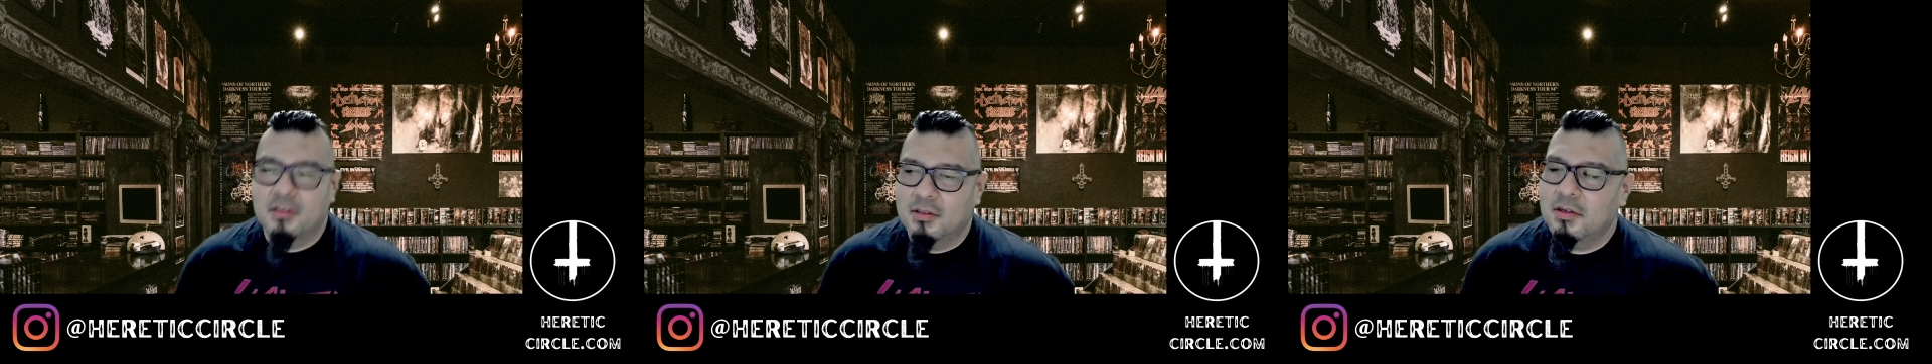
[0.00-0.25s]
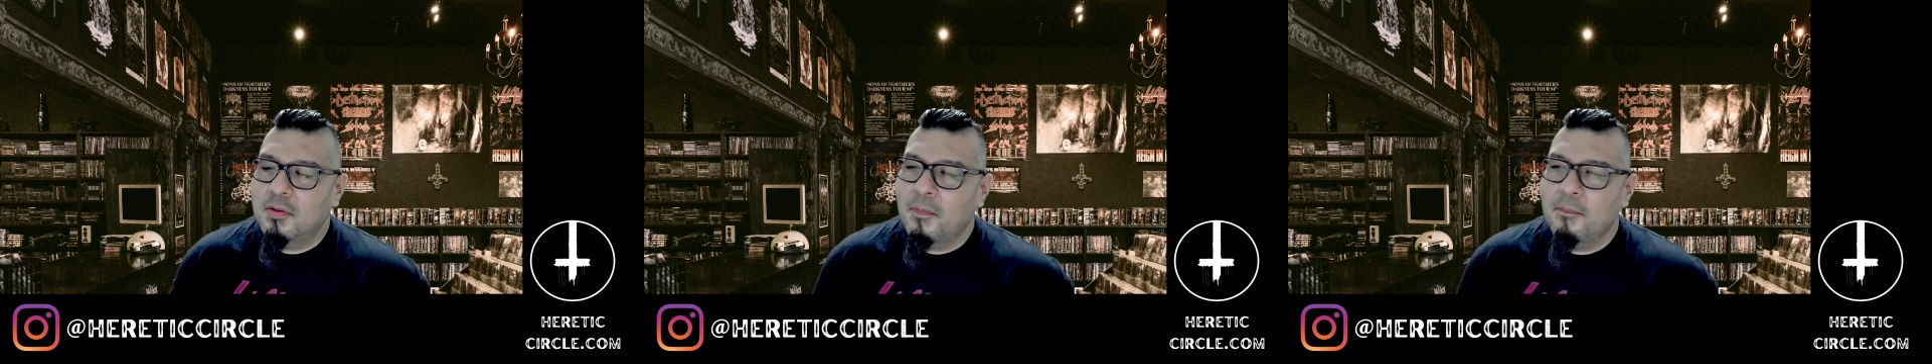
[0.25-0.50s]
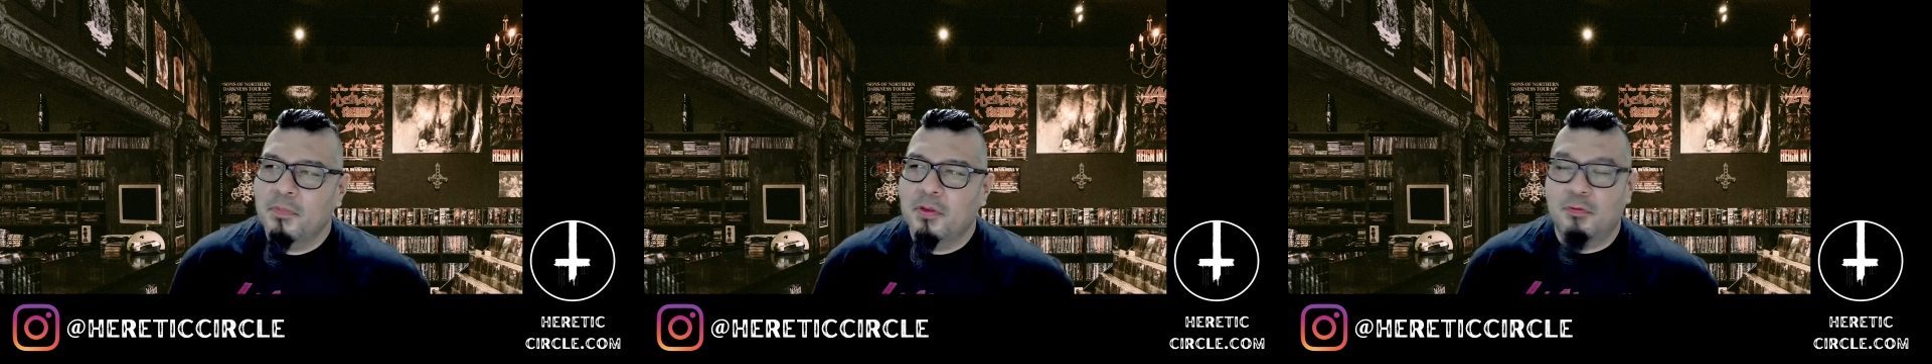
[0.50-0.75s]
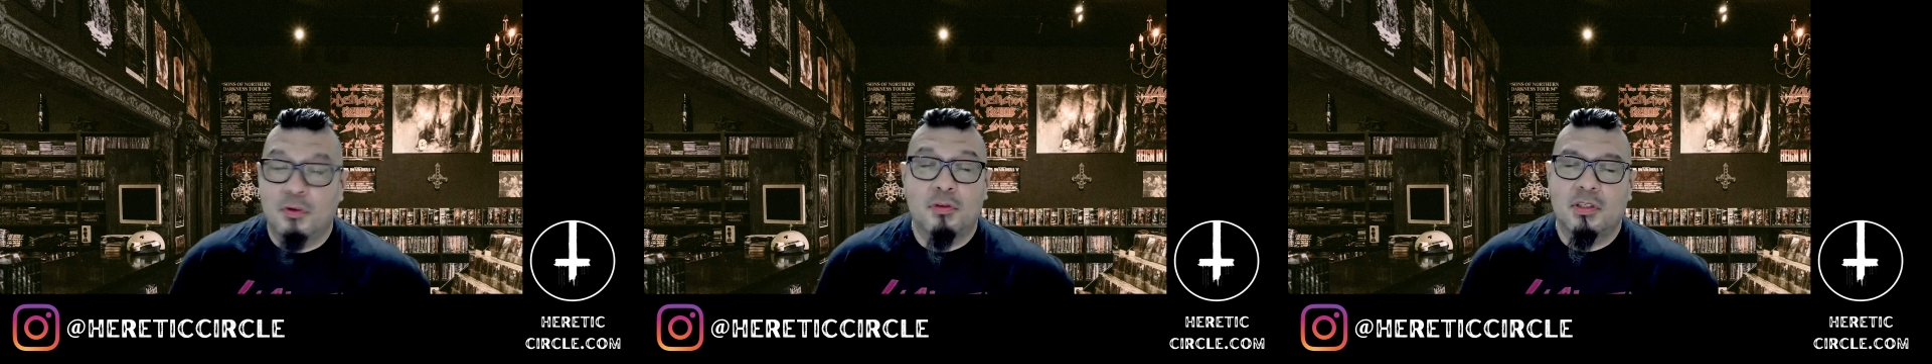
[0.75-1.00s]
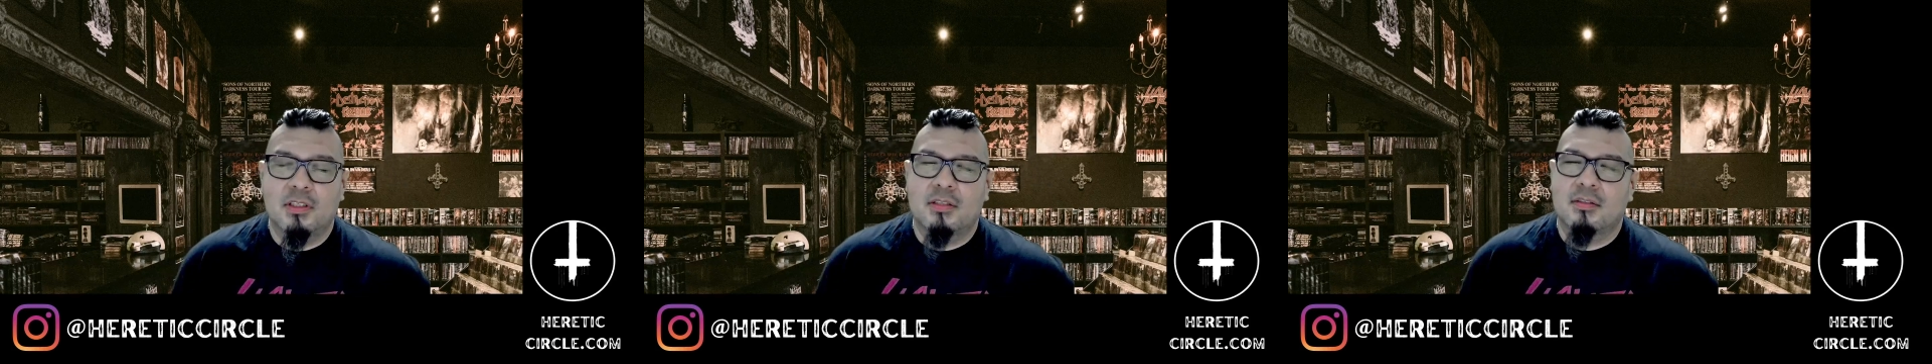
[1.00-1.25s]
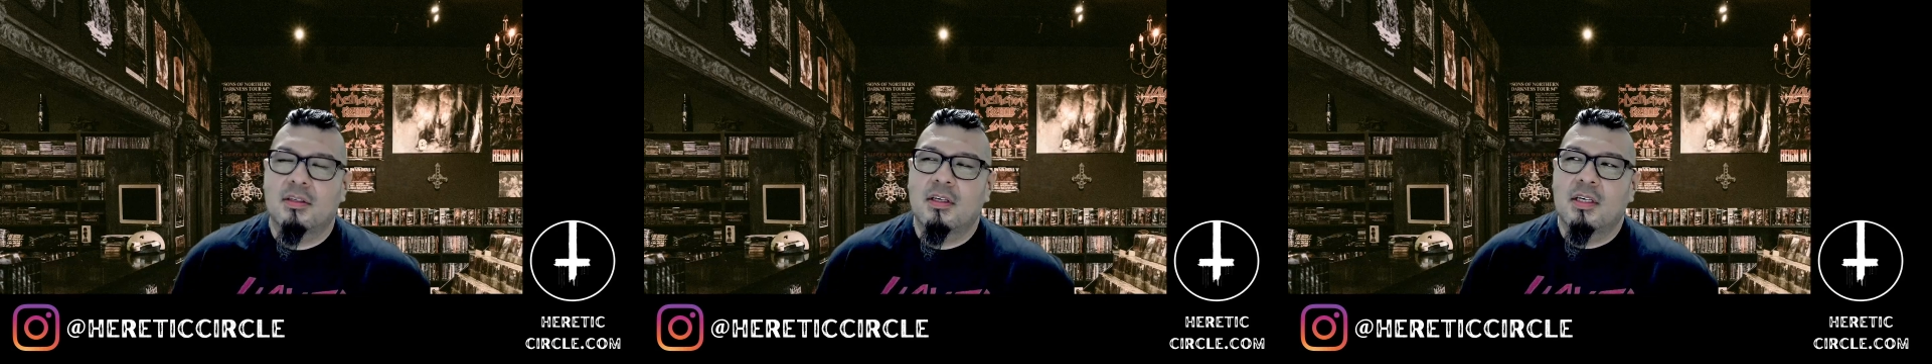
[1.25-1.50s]
You know, viewing
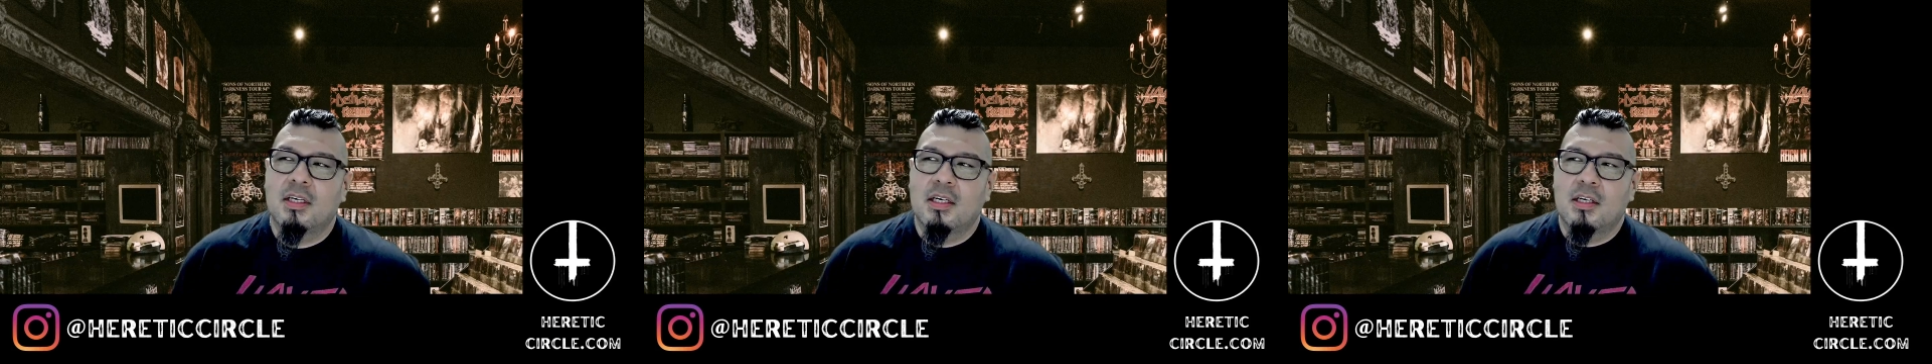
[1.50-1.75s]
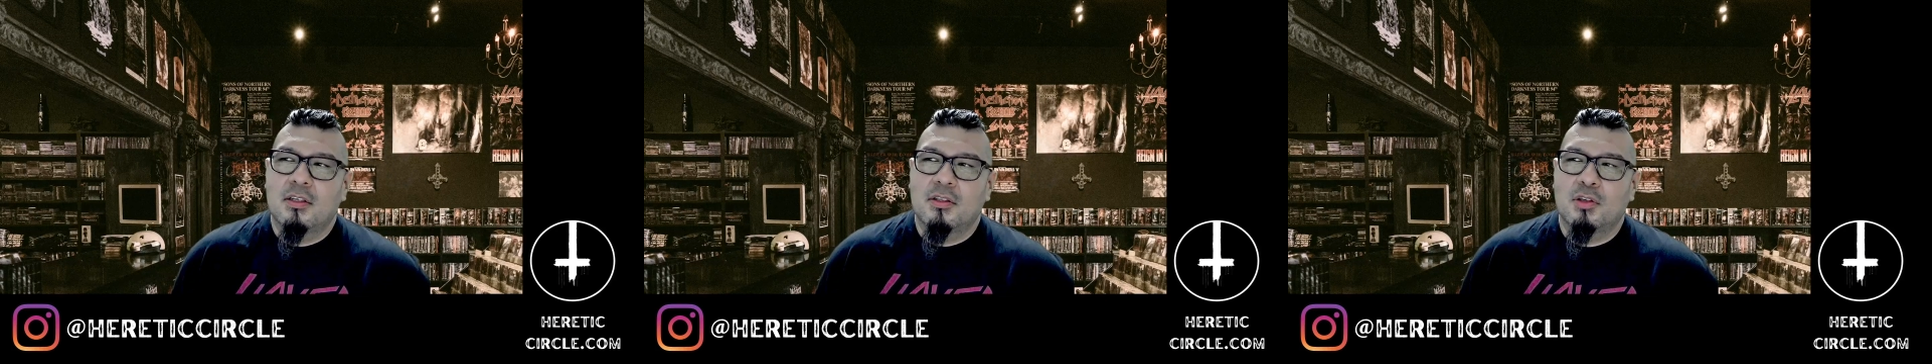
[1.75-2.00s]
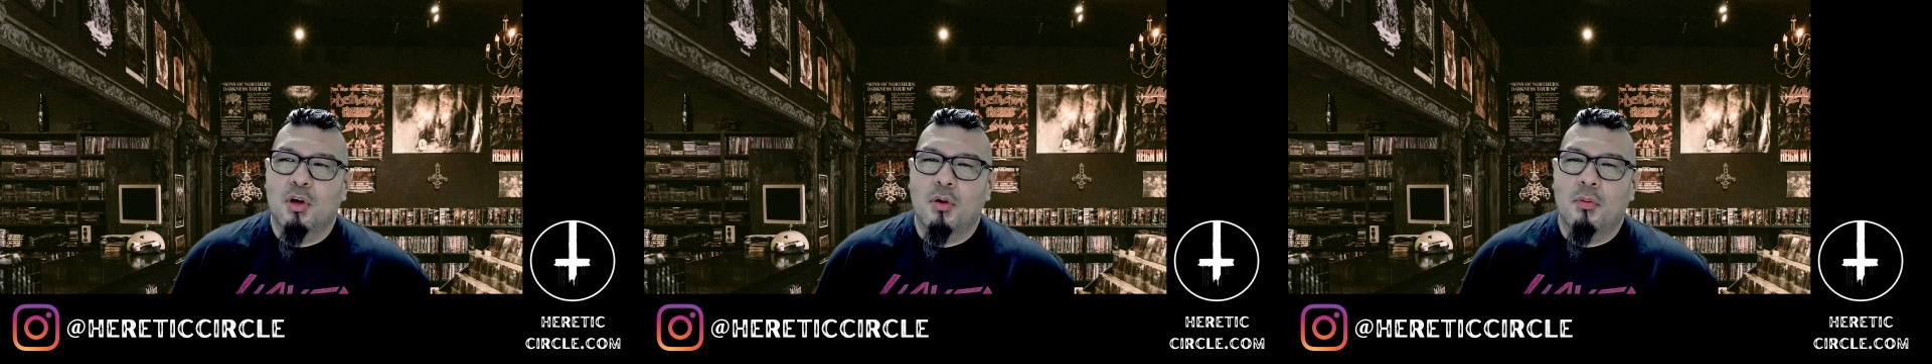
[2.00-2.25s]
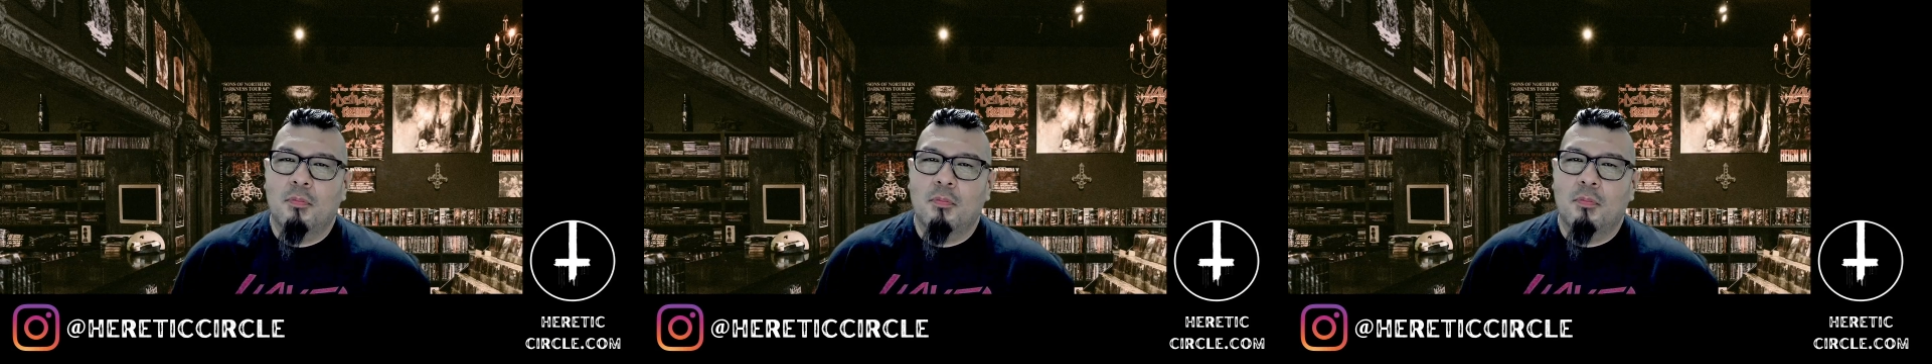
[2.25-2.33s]
list. So